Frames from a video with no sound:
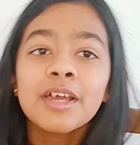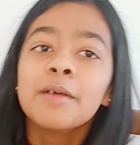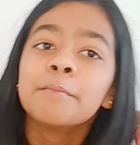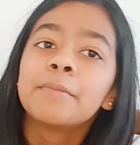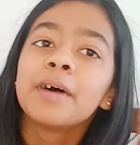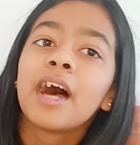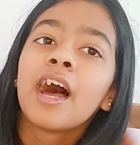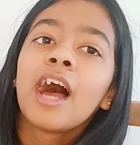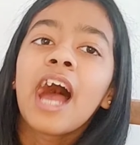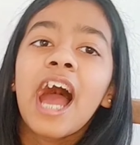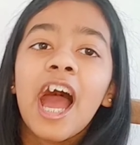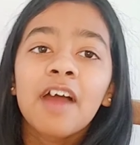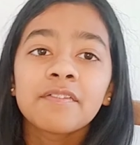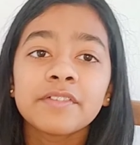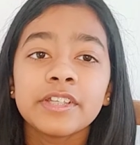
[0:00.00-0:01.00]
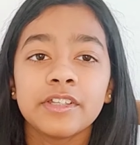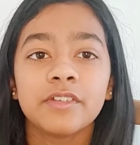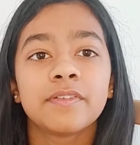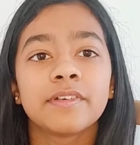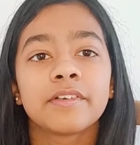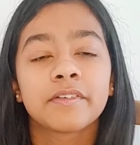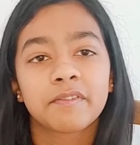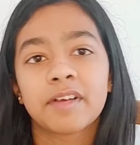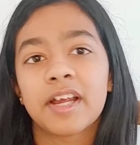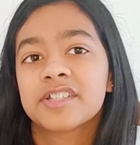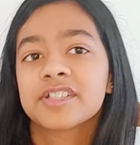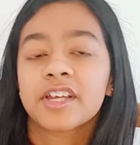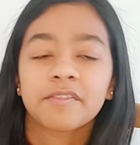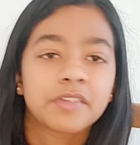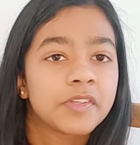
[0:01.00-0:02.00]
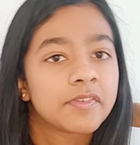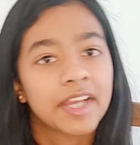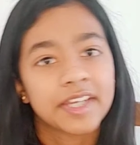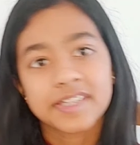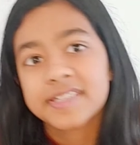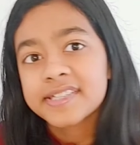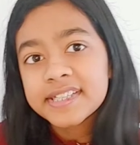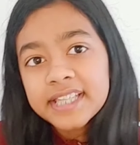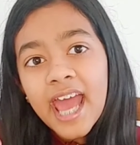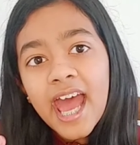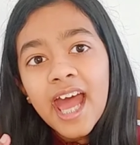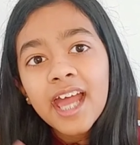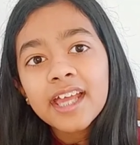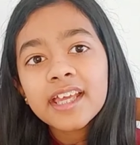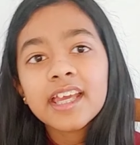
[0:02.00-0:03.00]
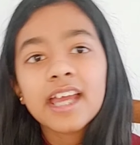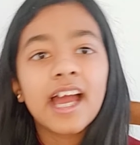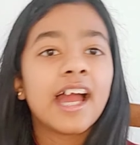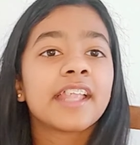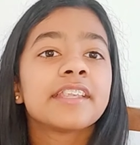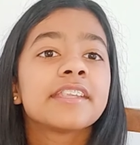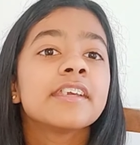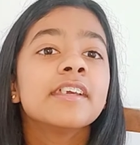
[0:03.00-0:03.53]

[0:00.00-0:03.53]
but after you feel refreshed, after you've had a snack and